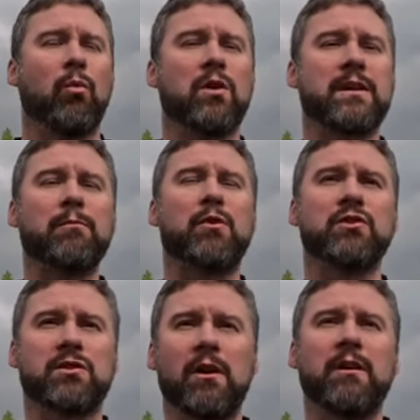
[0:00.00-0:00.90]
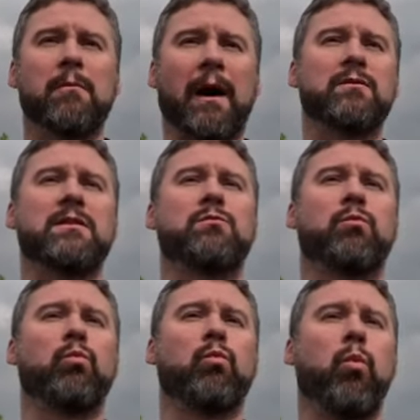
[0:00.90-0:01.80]
What I'm concerned about is
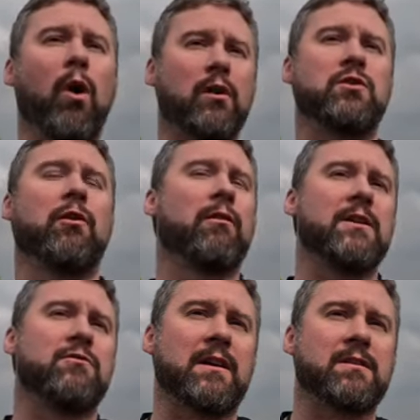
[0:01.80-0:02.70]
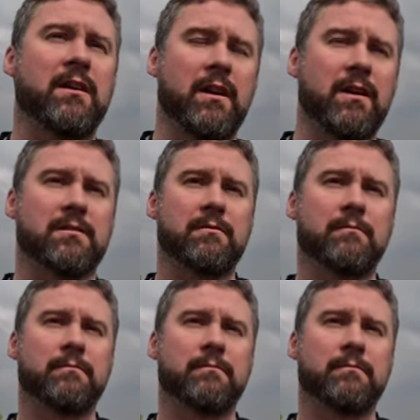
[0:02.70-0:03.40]
what you're interested in is